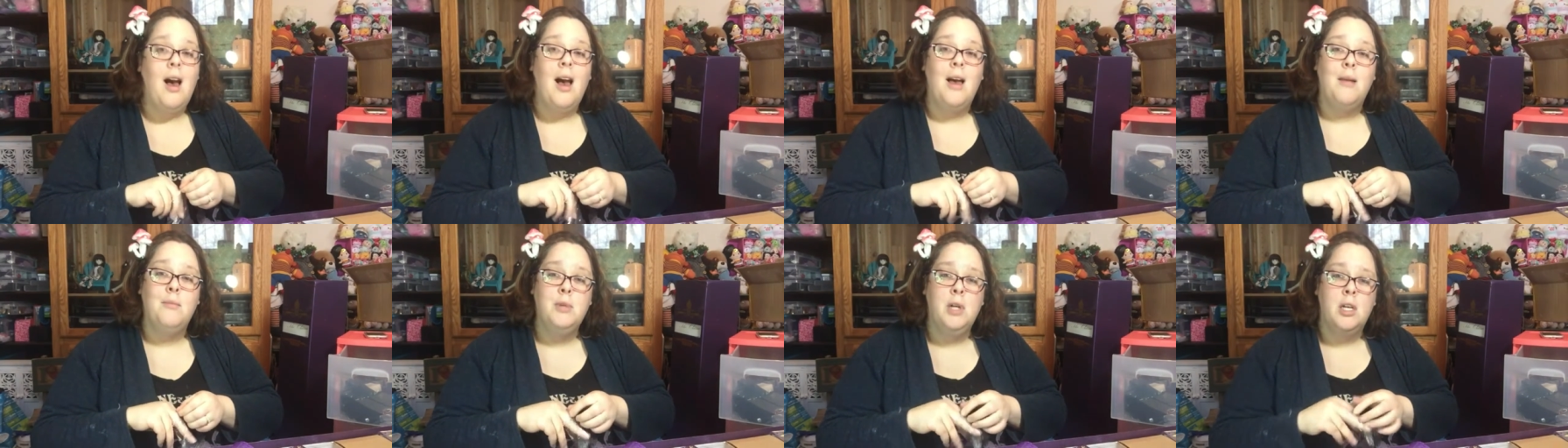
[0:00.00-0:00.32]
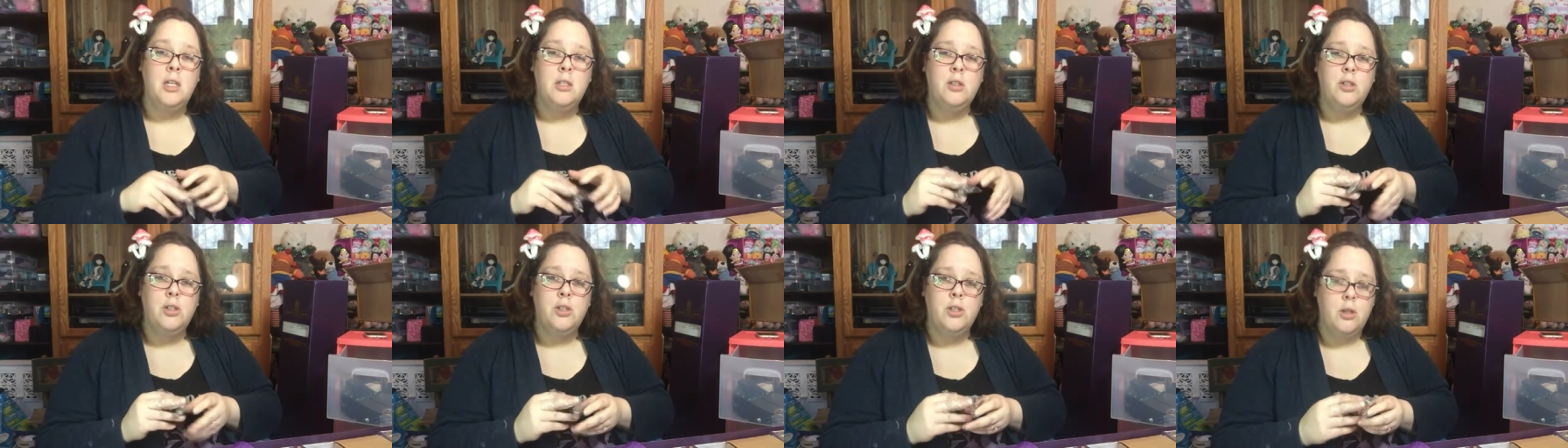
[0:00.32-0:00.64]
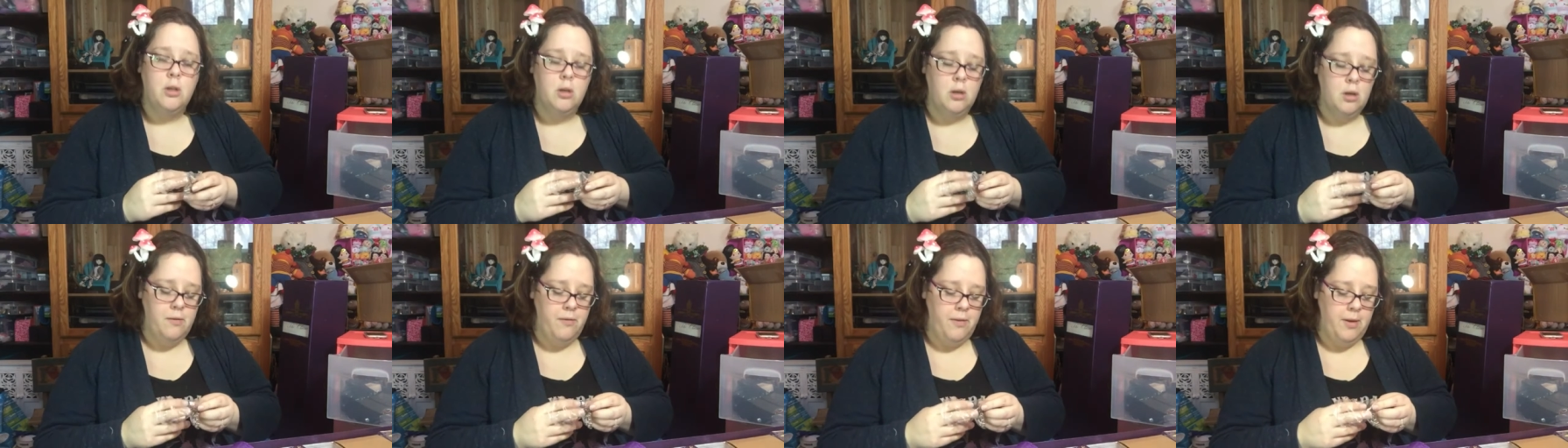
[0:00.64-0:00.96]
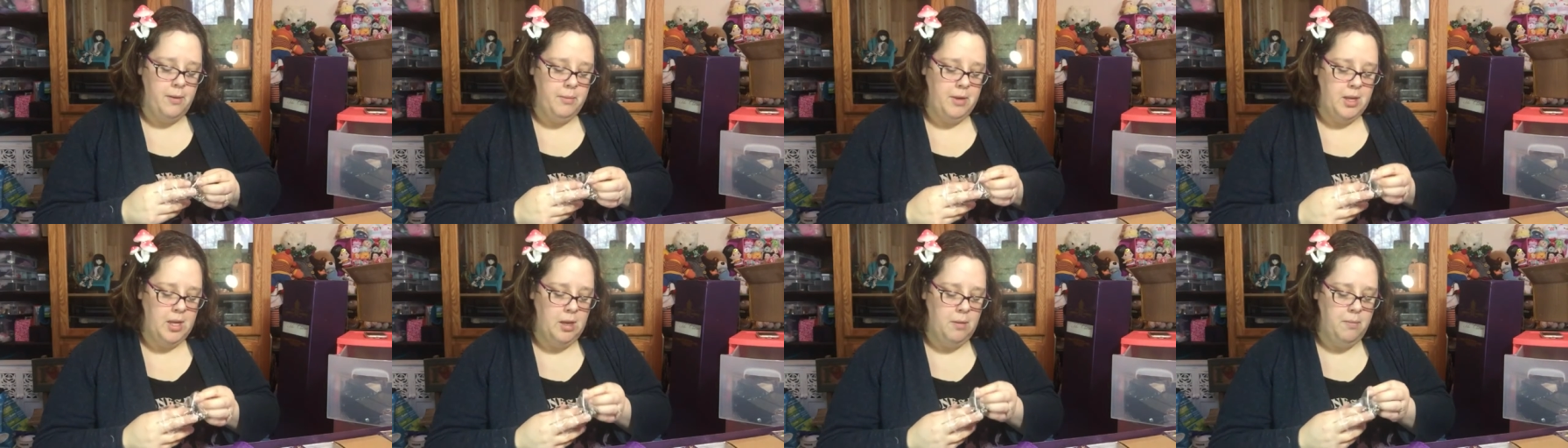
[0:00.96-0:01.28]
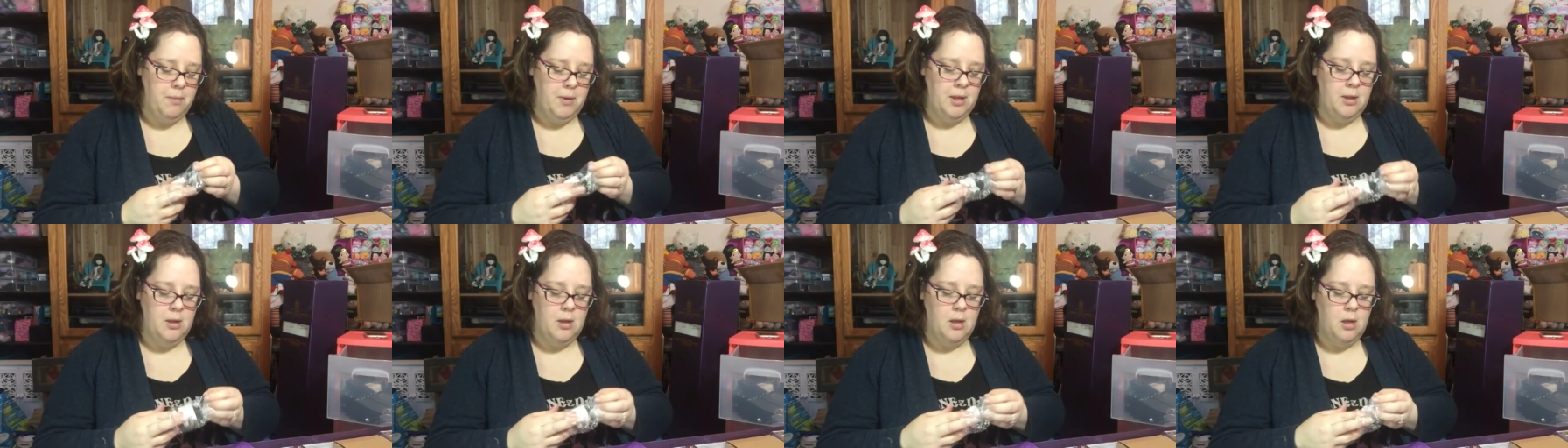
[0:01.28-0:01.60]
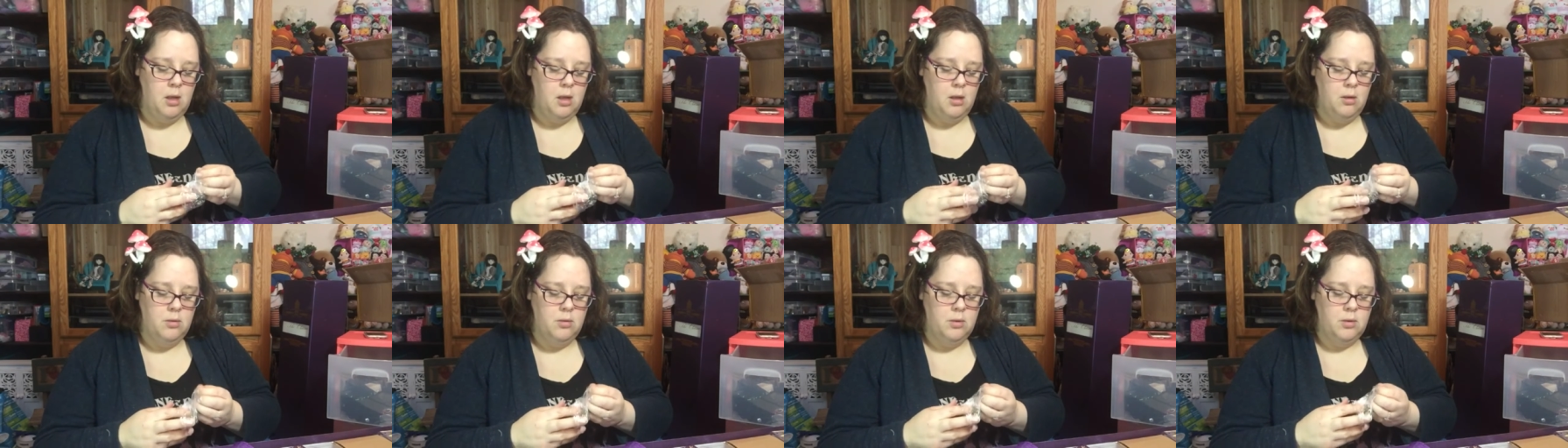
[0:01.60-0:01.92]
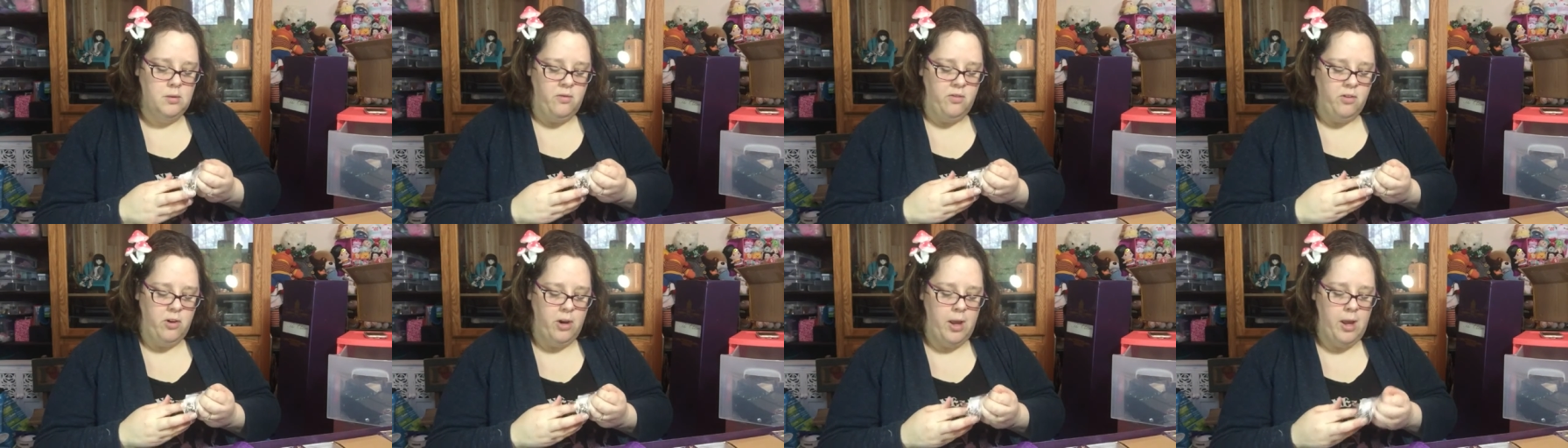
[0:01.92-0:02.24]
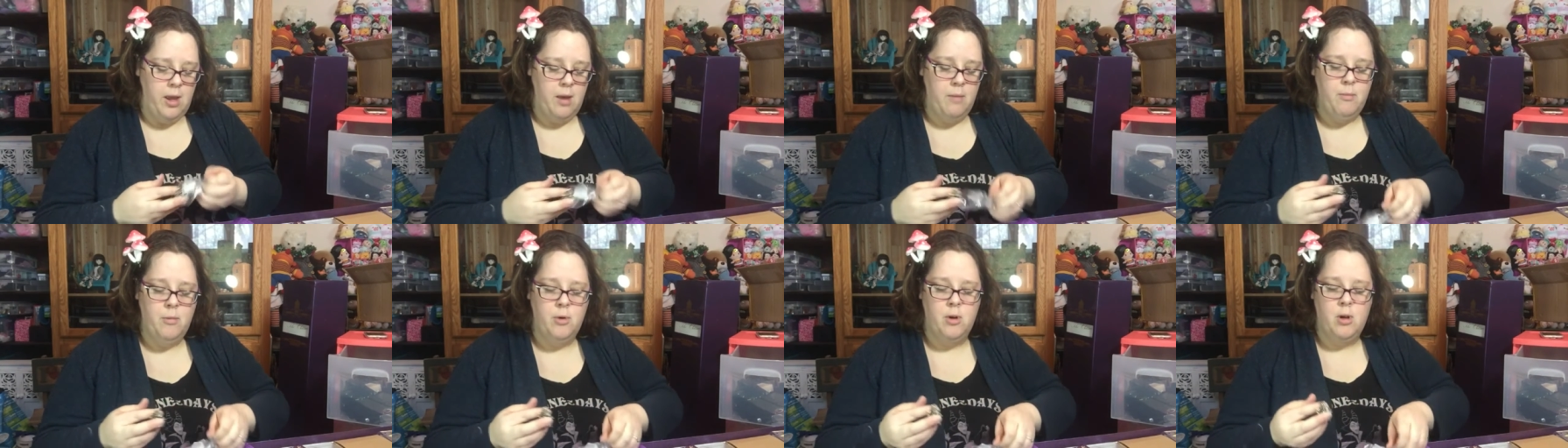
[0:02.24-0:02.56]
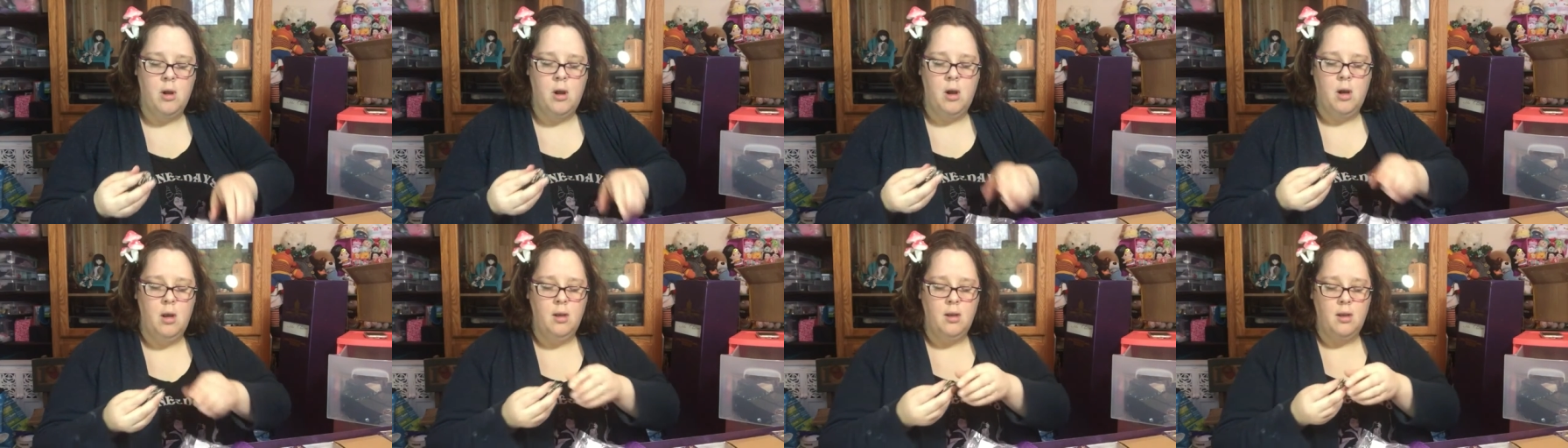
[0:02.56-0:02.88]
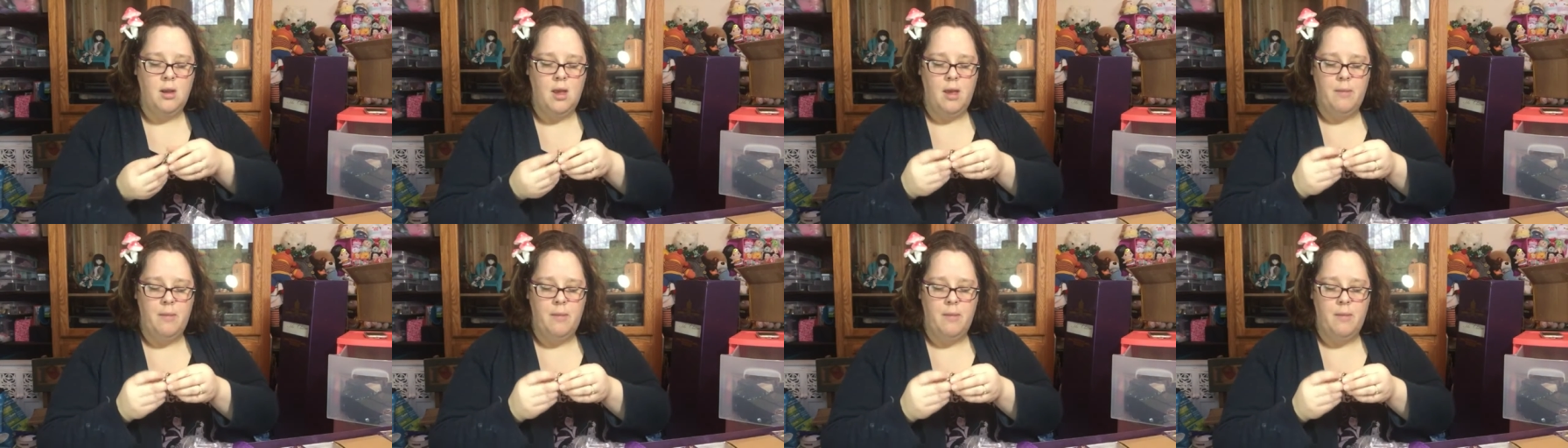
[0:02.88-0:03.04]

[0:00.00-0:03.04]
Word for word: I'm not sure if I'm keeping the clothes for him or not.